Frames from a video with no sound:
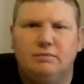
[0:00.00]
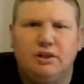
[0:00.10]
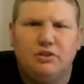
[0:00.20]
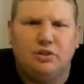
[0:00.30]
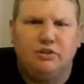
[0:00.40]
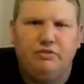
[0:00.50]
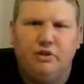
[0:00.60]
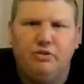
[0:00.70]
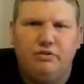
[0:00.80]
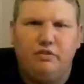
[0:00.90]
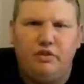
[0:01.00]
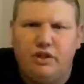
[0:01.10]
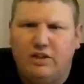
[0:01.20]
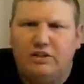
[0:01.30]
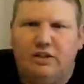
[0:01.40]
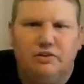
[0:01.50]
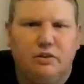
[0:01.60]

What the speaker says: make sure if you touch things,